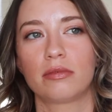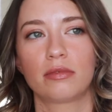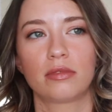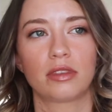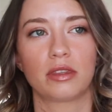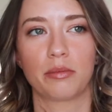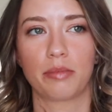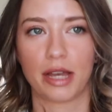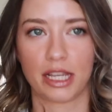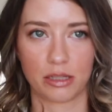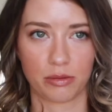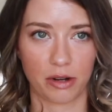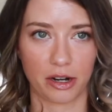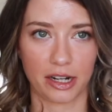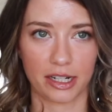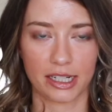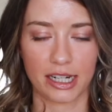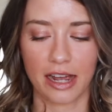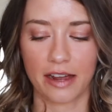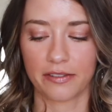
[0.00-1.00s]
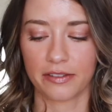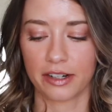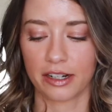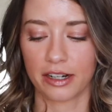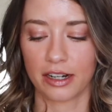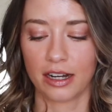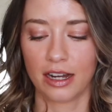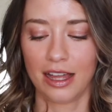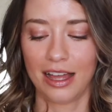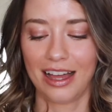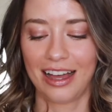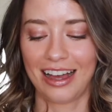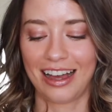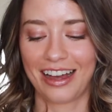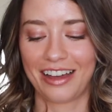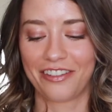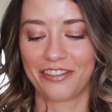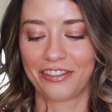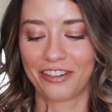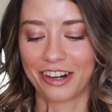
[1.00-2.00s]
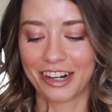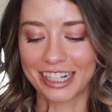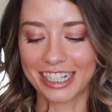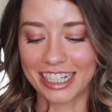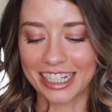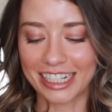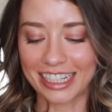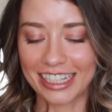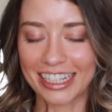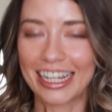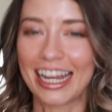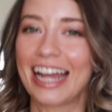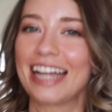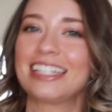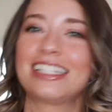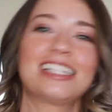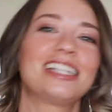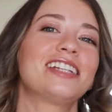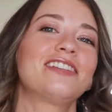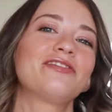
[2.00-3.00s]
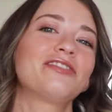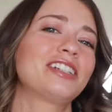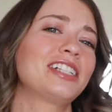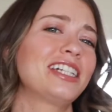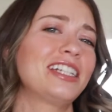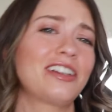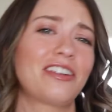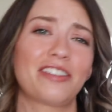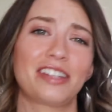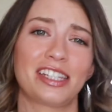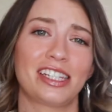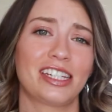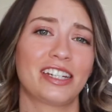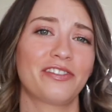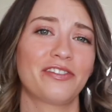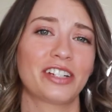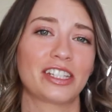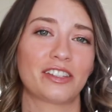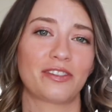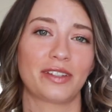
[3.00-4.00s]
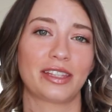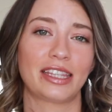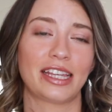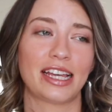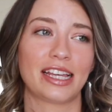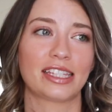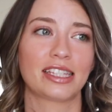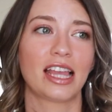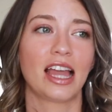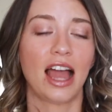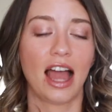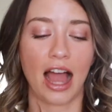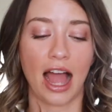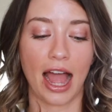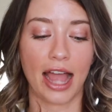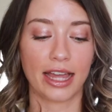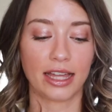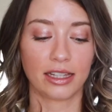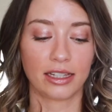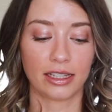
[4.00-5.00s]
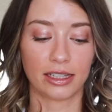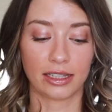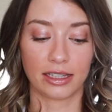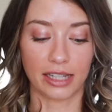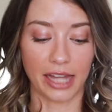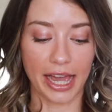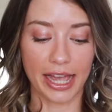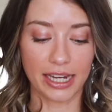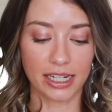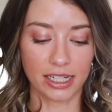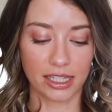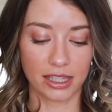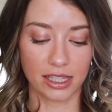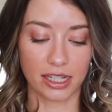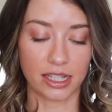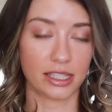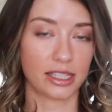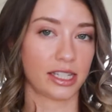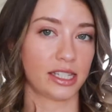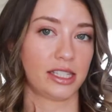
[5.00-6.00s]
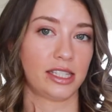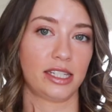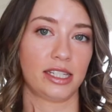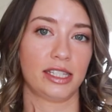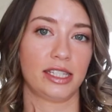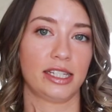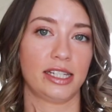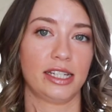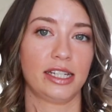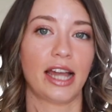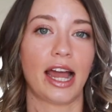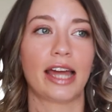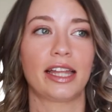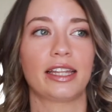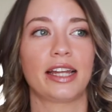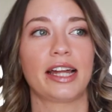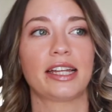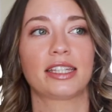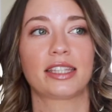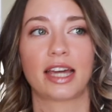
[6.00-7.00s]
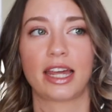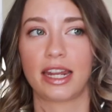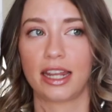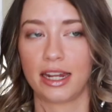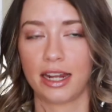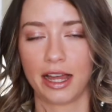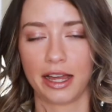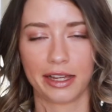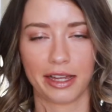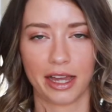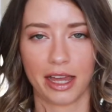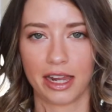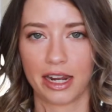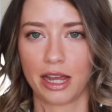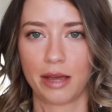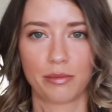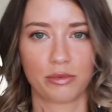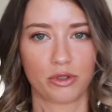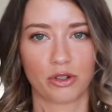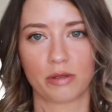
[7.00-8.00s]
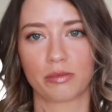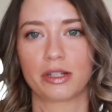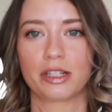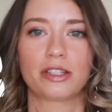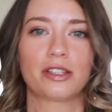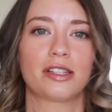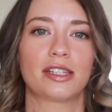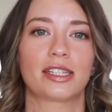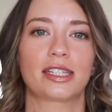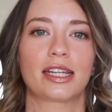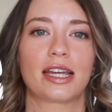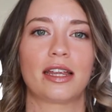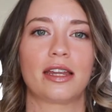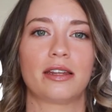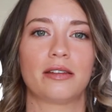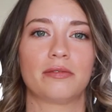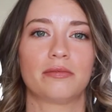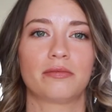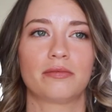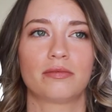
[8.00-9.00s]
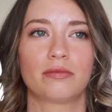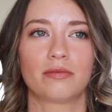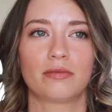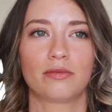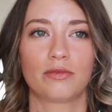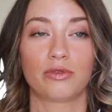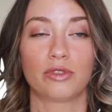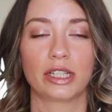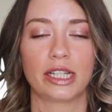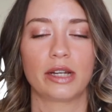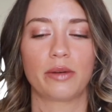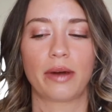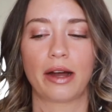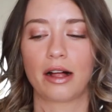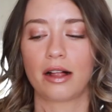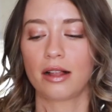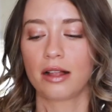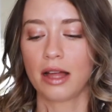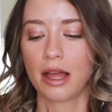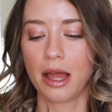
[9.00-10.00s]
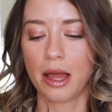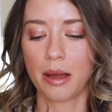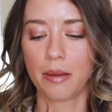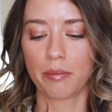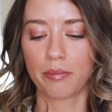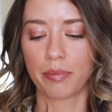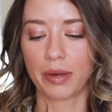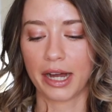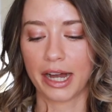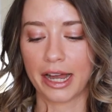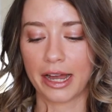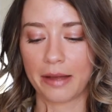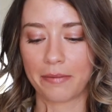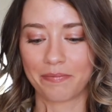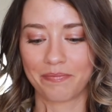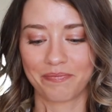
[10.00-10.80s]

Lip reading: the best product ever. Unfortunately, I didn't really notice a difference with this. I liked the consistency. I liked that it, again, absorbed into the skin really well, but